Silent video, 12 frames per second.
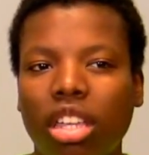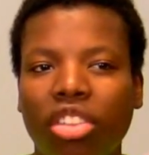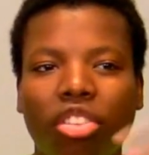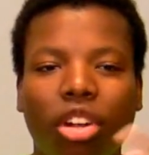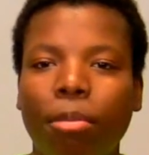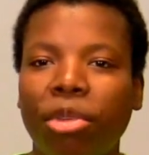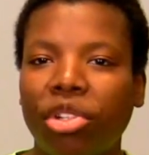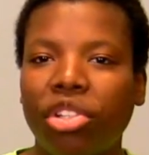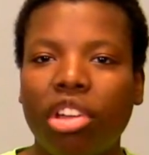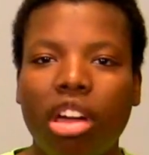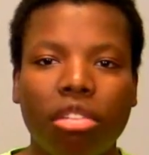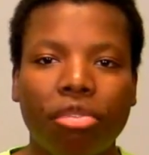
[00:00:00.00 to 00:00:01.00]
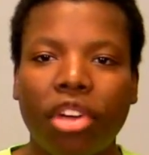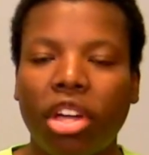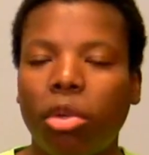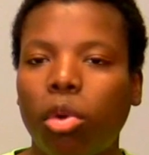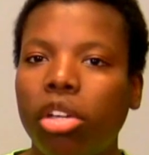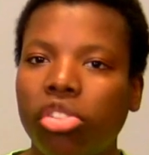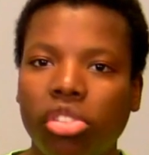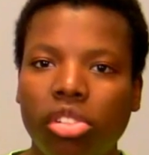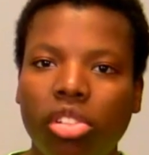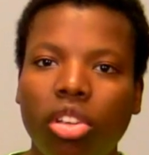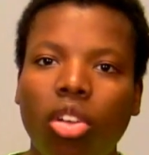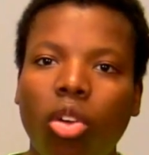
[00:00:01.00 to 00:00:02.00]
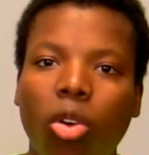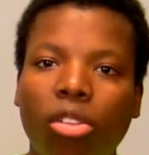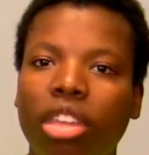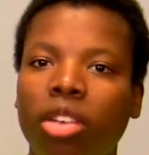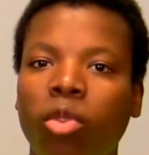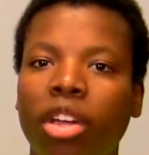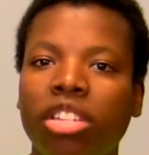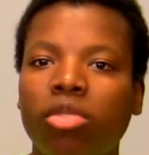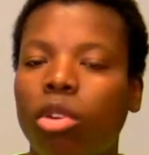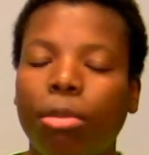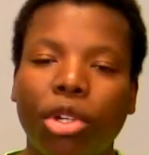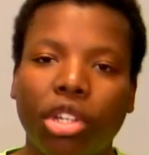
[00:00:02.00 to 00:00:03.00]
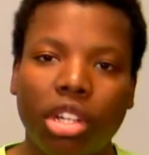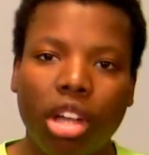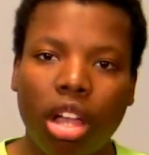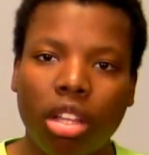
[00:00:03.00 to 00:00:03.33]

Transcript: either $1 million valuation or they raised $1 million